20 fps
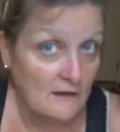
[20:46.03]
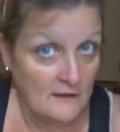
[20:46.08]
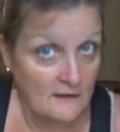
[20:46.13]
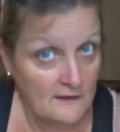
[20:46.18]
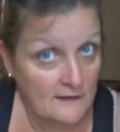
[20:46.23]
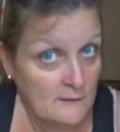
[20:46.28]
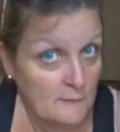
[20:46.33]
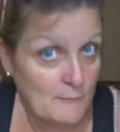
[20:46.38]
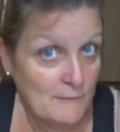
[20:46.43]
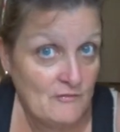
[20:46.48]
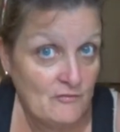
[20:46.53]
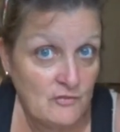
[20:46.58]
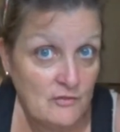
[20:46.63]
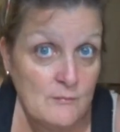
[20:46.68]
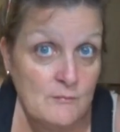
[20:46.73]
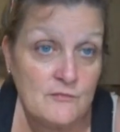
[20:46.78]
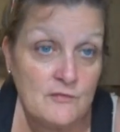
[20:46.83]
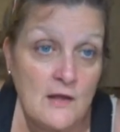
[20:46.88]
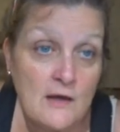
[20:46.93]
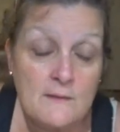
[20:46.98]
I like my
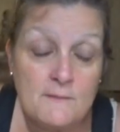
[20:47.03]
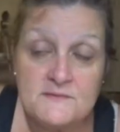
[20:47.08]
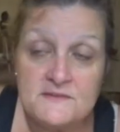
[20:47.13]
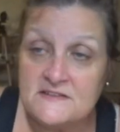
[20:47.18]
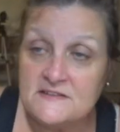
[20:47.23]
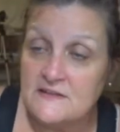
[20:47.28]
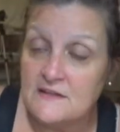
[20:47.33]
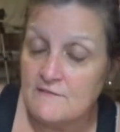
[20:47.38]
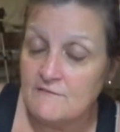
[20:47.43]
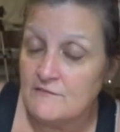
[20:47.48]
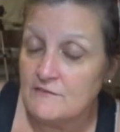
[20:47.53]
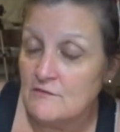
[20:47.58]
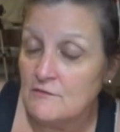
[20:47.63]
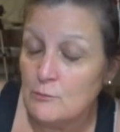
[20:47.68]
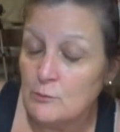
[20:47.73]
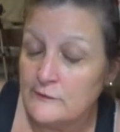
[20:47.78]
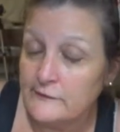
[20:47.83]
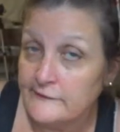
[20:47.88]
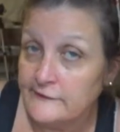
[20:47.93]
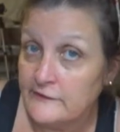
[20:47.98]
flip-flops. They feel
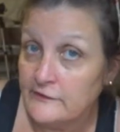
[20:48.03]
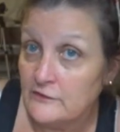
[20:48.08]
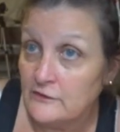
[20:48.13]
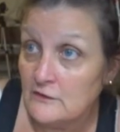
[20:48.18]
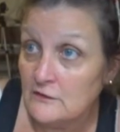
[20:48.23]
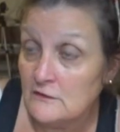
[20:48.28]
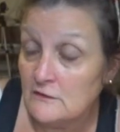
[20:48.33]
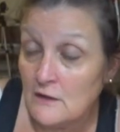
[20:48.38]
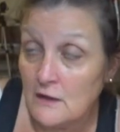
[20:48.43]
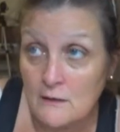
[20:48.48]
really good.